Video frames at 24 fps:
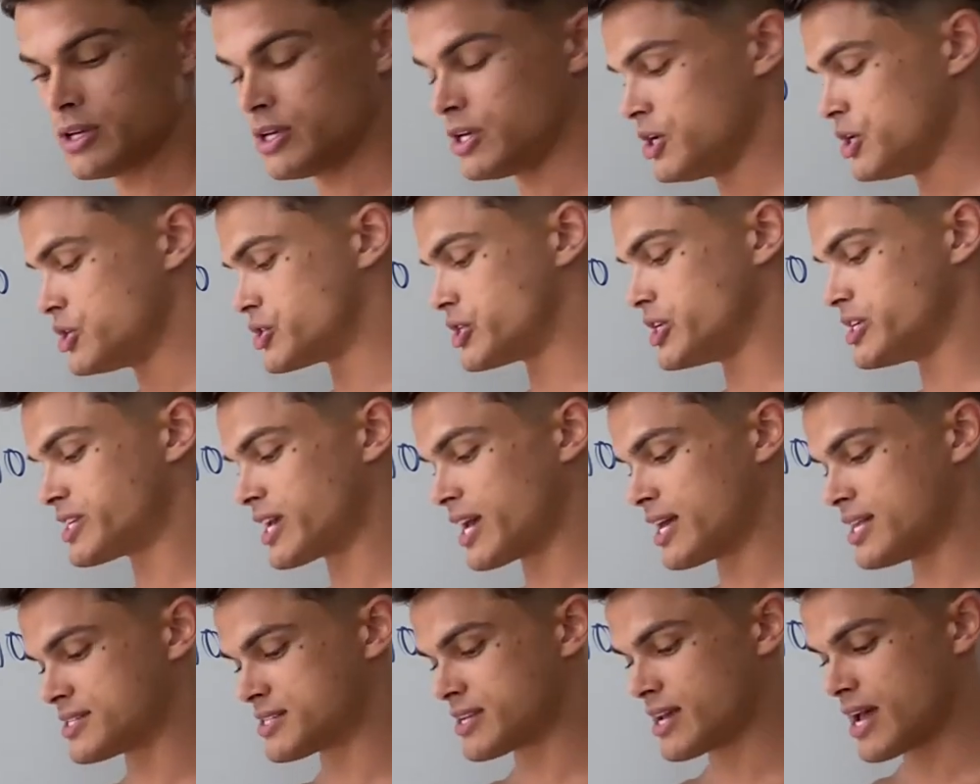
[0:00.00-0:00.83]
She
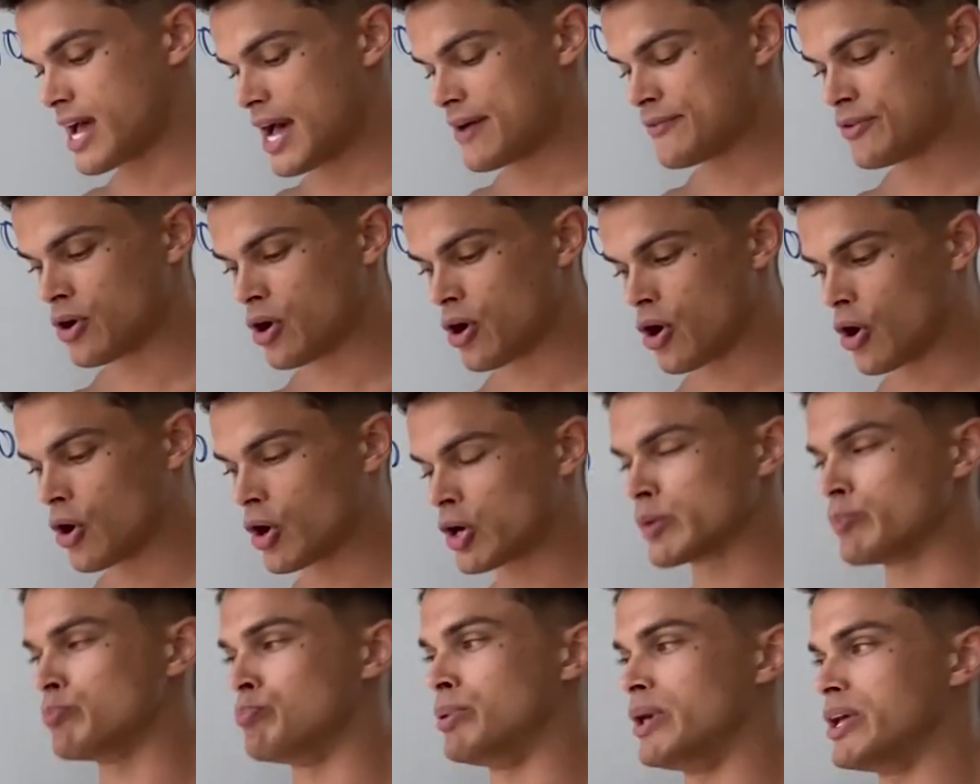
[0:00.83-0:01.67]
tends to have a
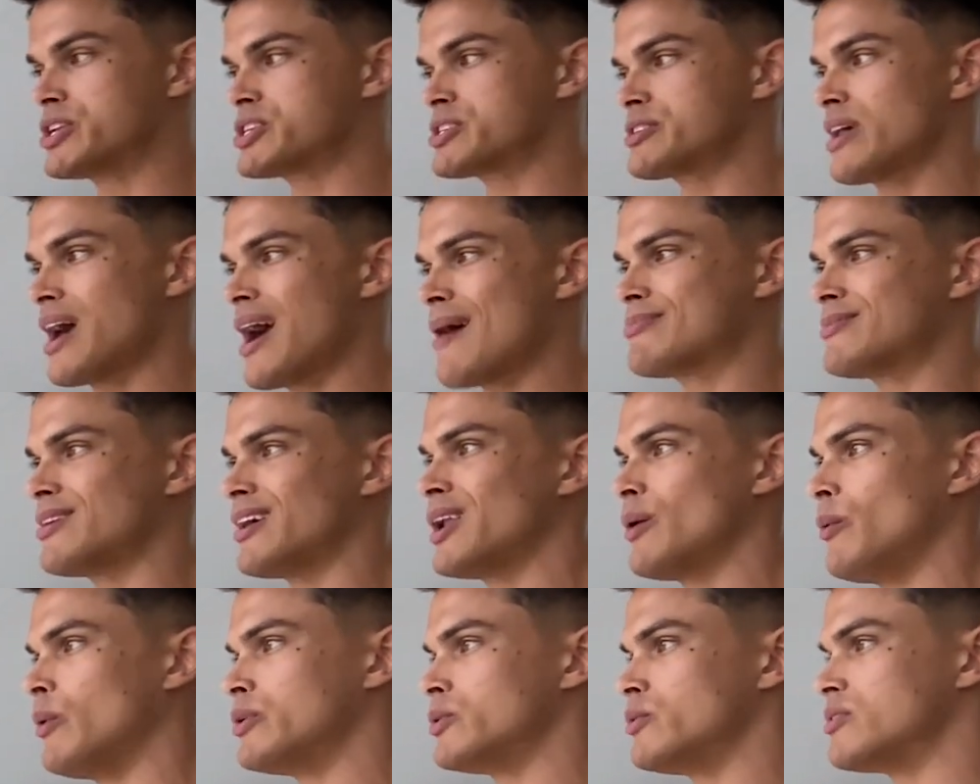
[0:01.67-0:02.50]
hard bitch slap to
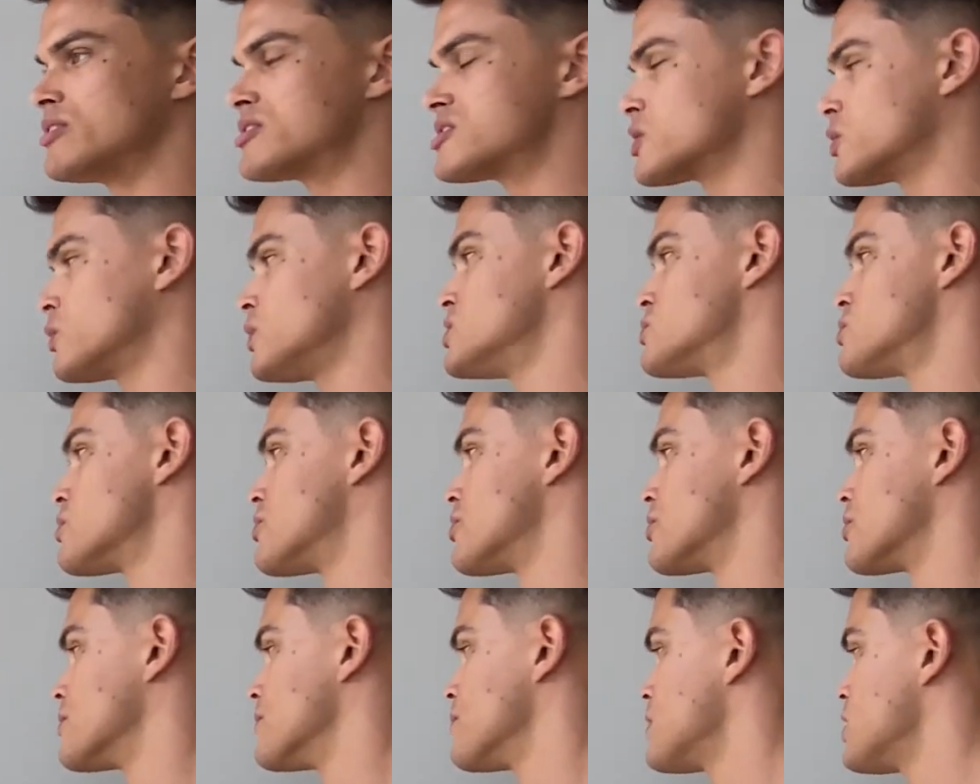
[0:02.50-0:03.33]
anyone who disagrees with
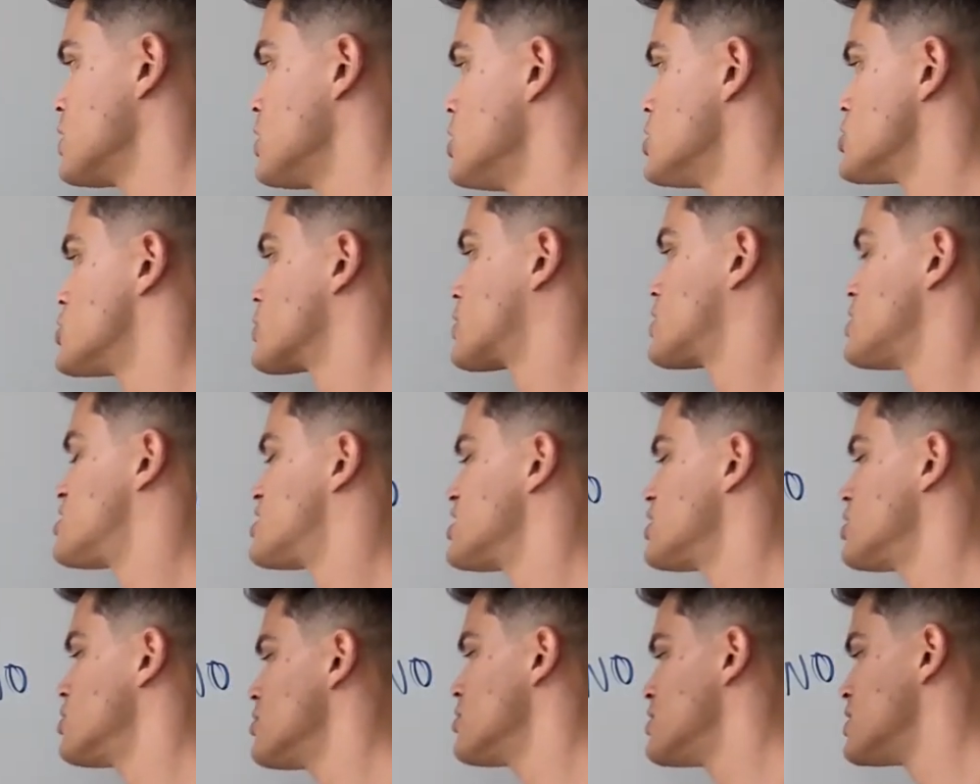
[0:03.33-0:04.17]
her. So
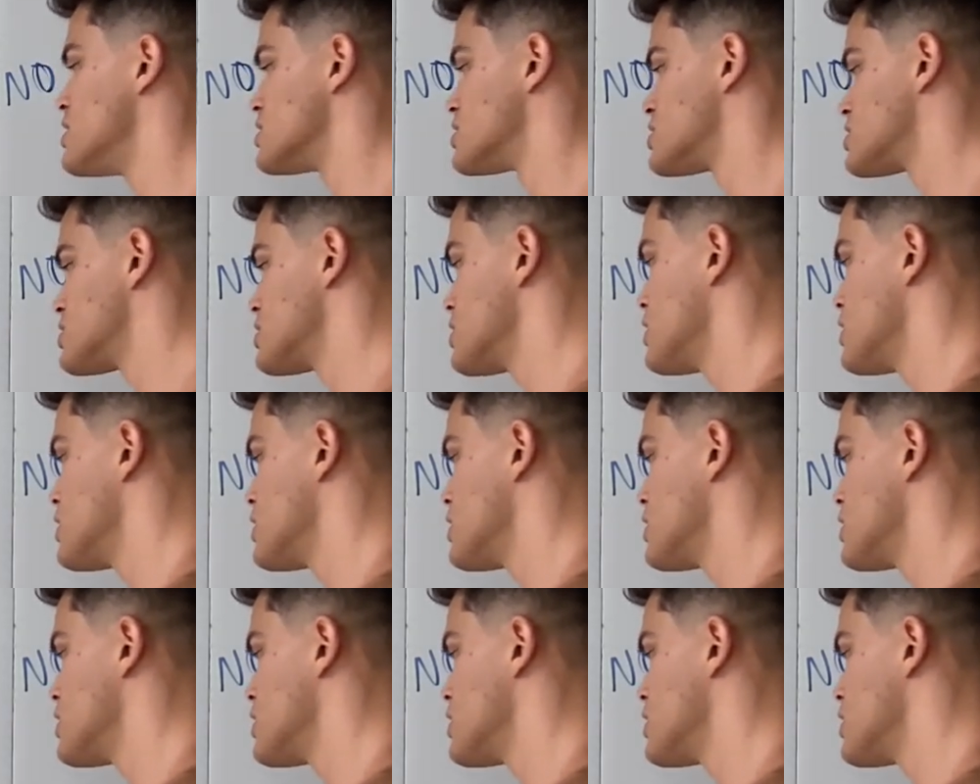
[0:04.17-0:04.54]
consider this.